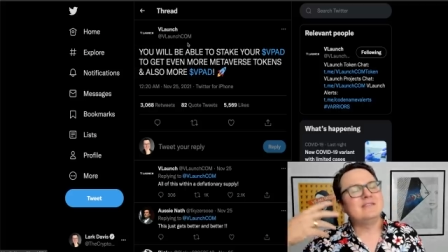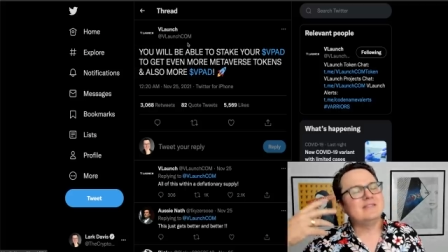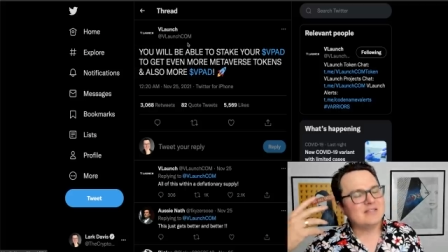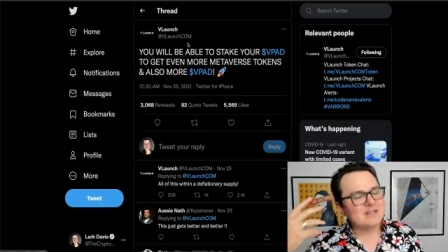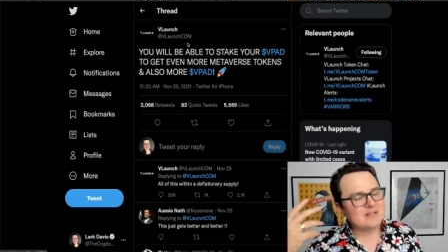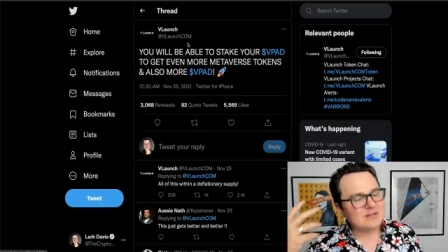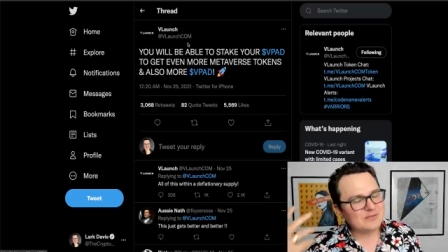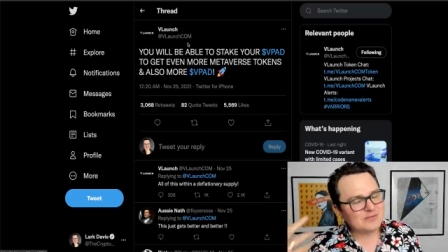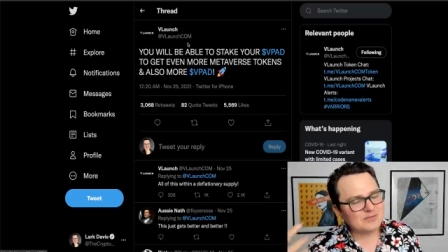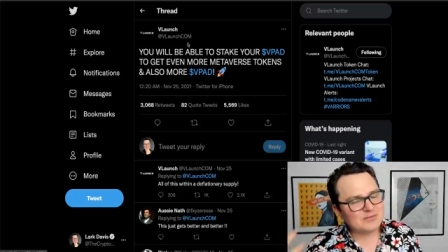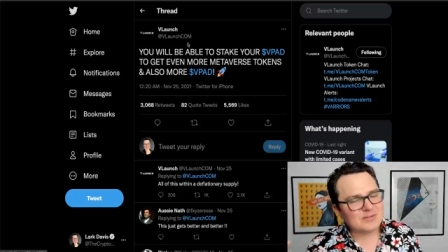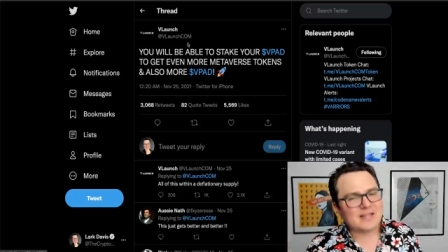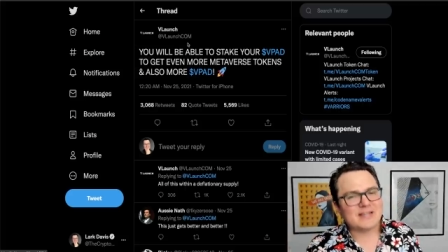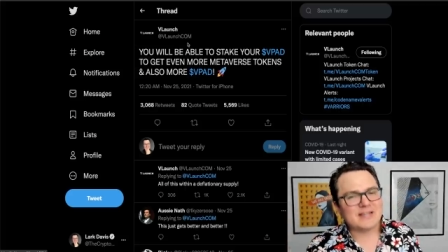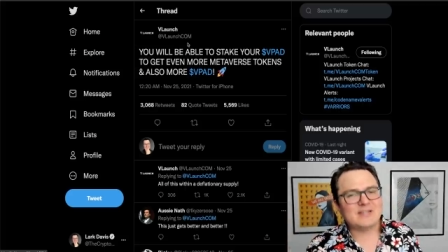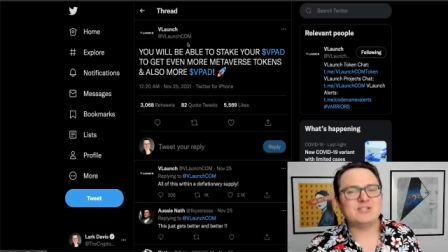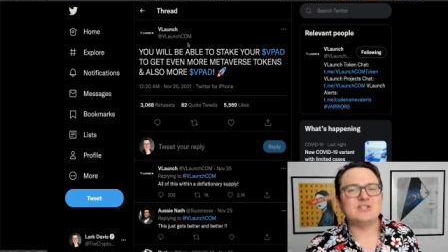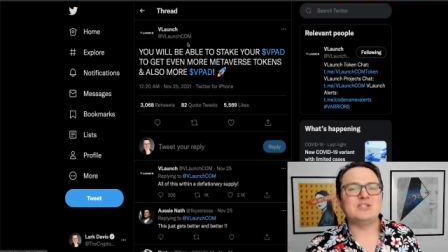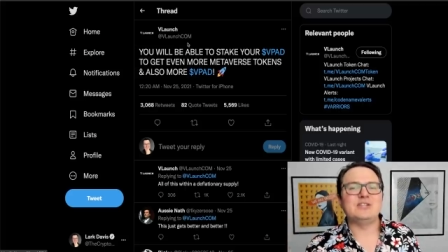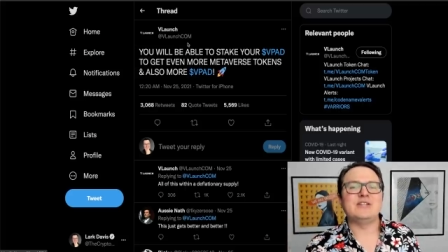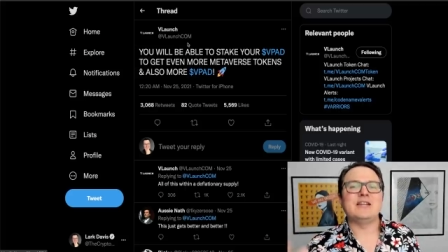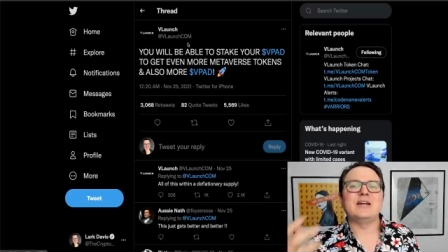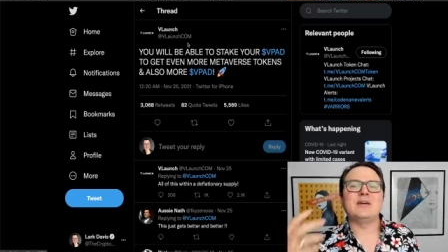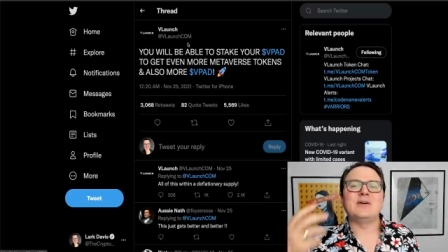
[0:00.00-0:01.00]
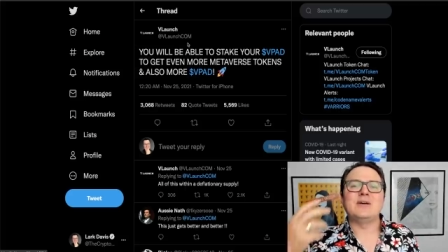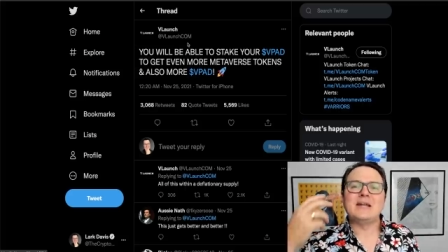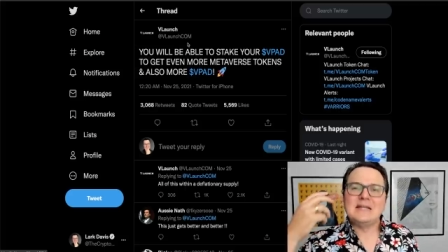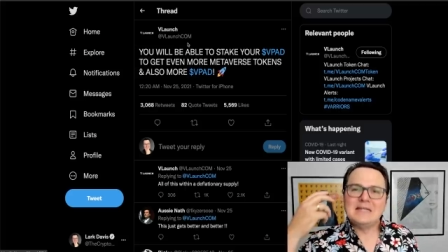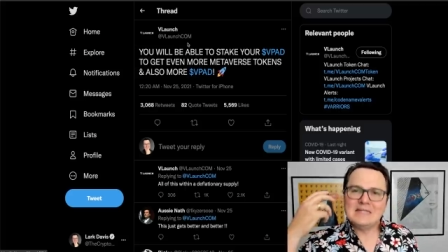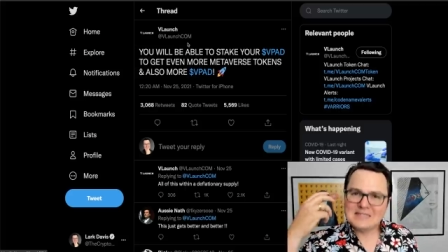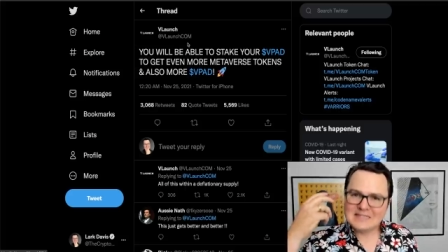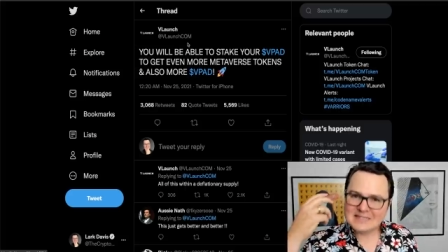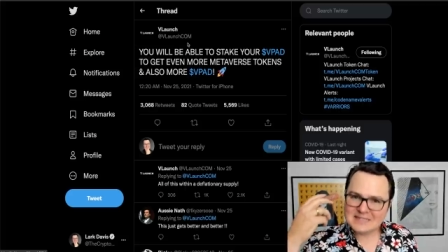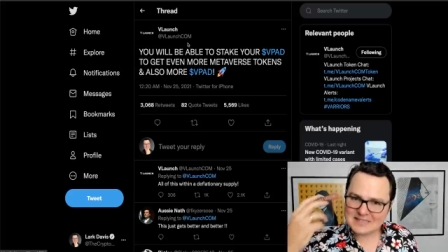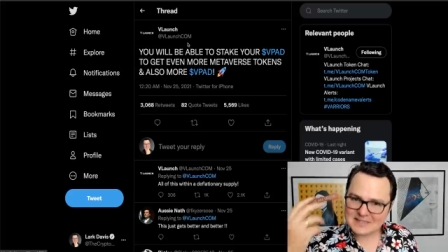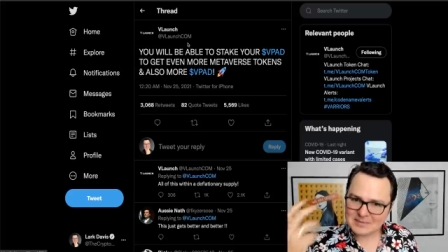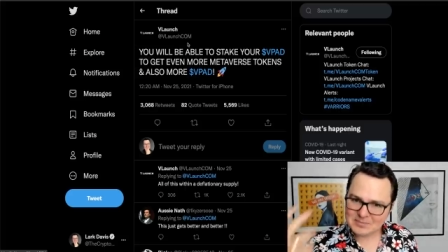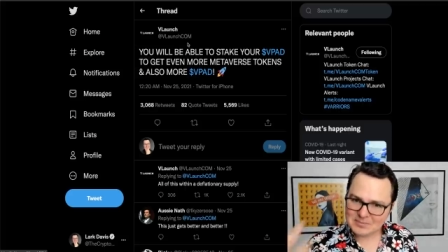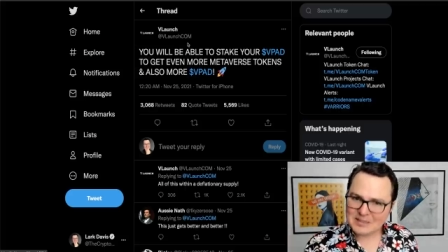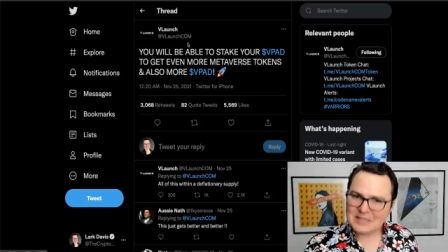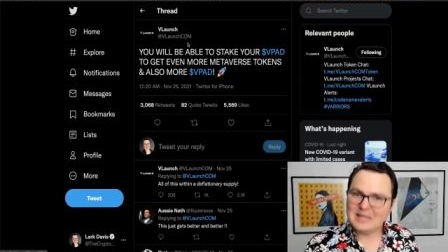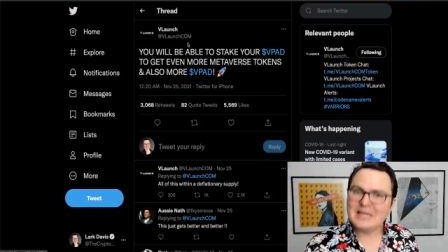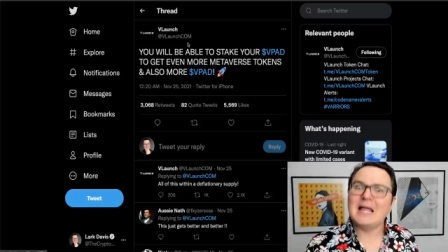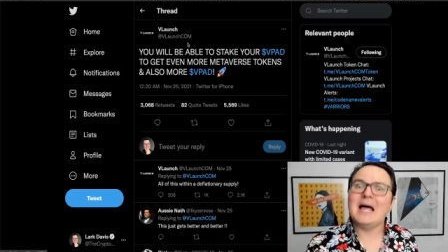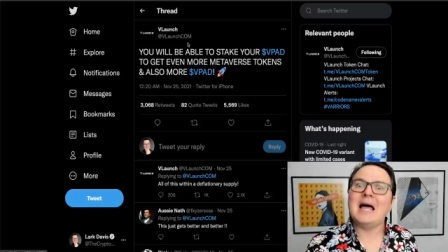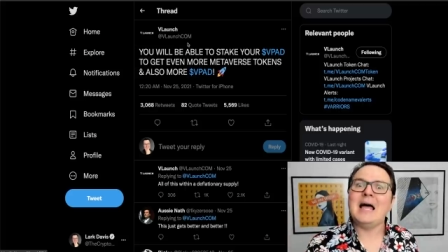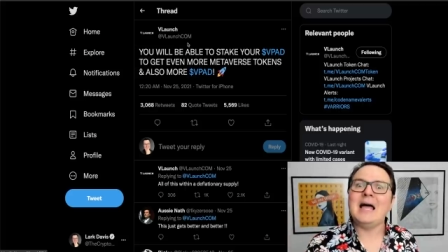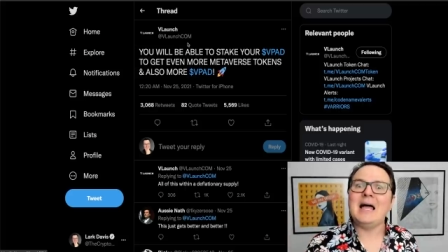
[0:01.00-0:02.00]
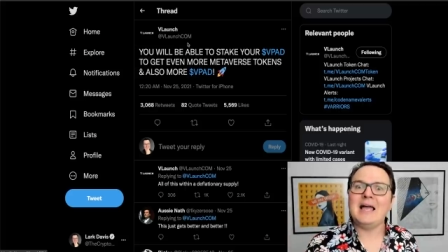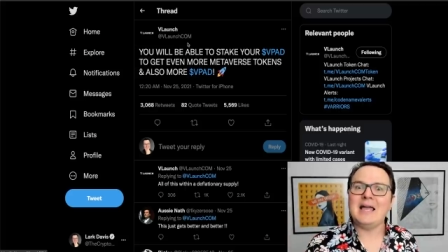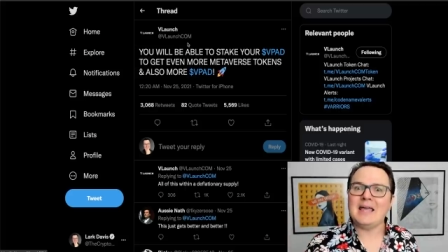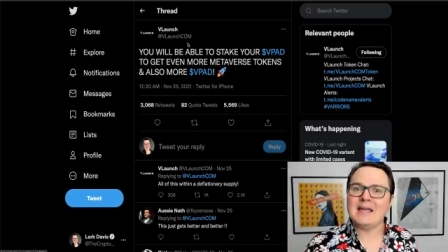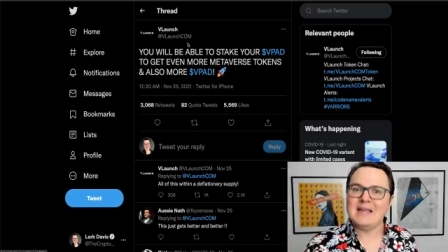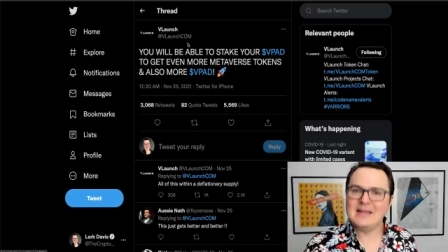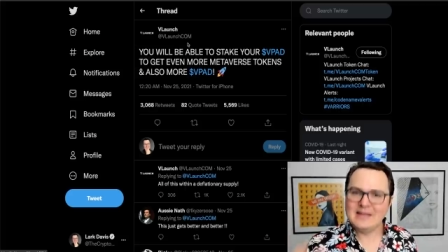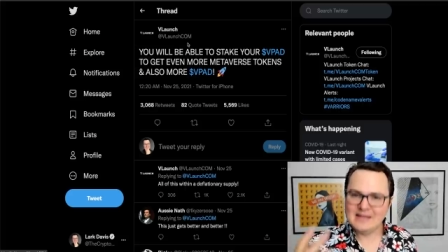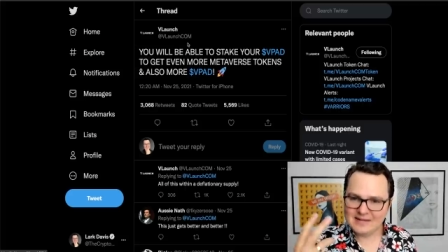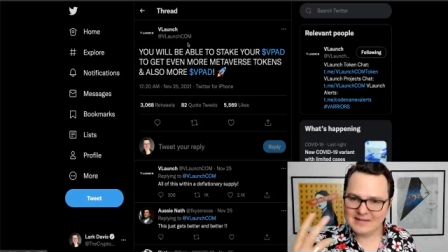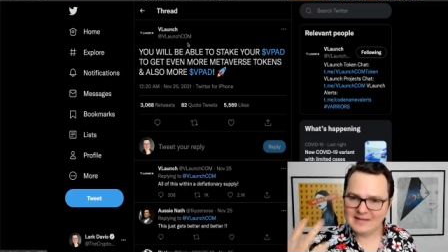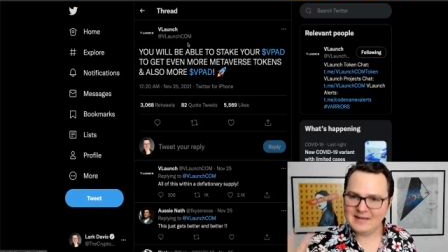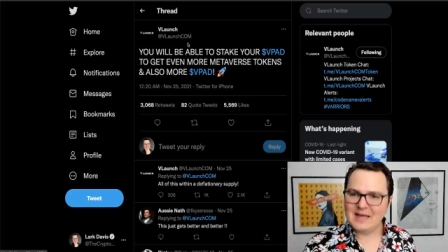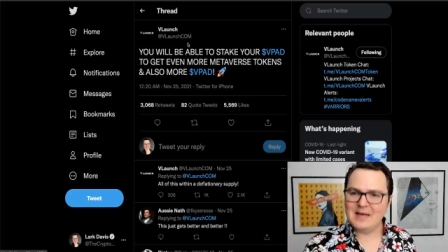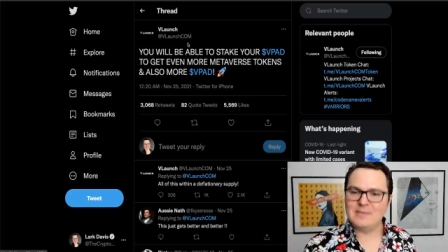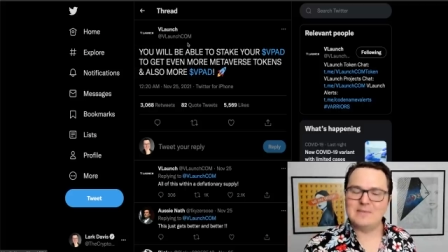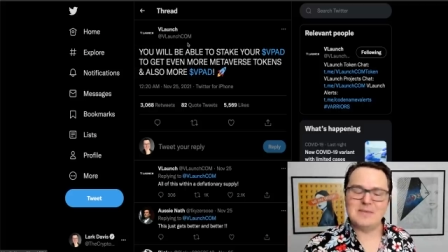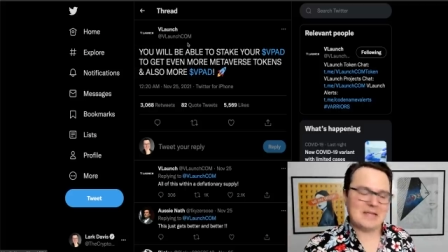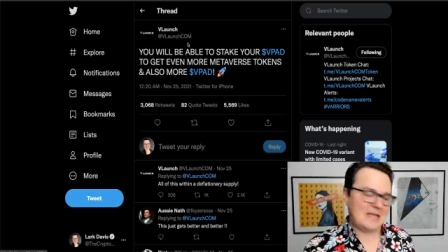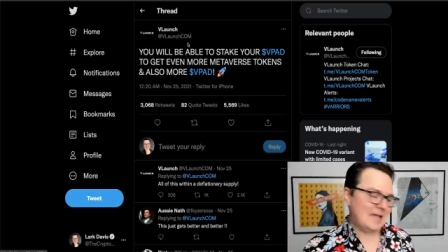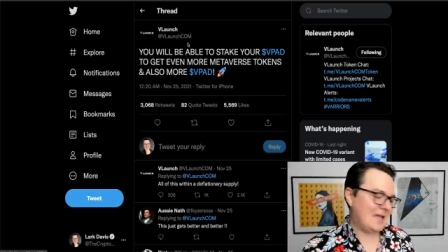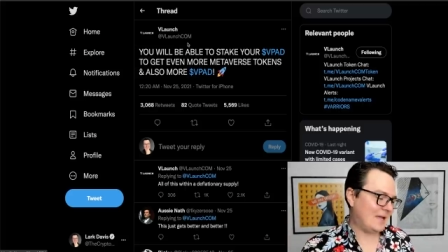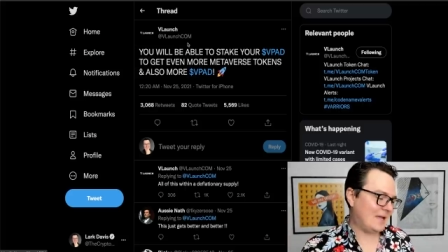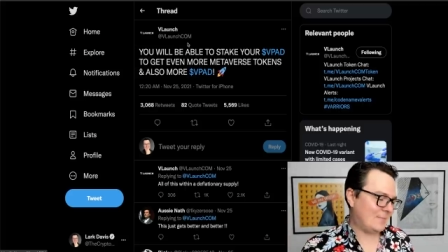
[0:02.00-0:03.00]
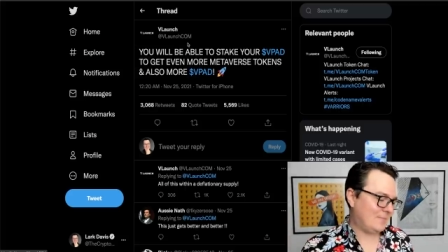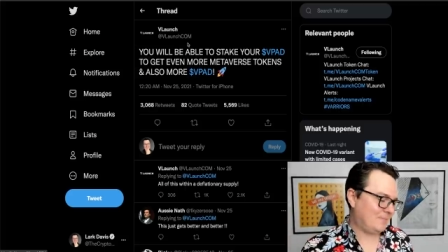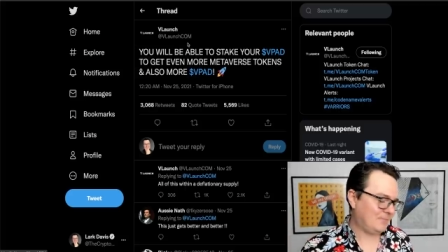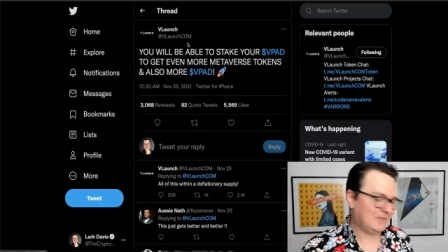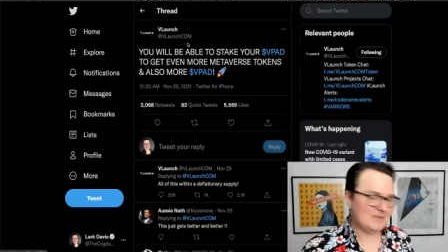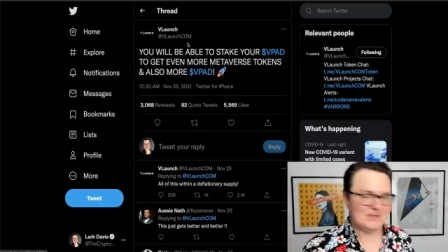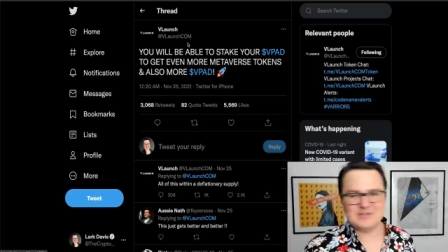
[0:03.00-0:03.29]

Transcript: the deflationary supply coming in.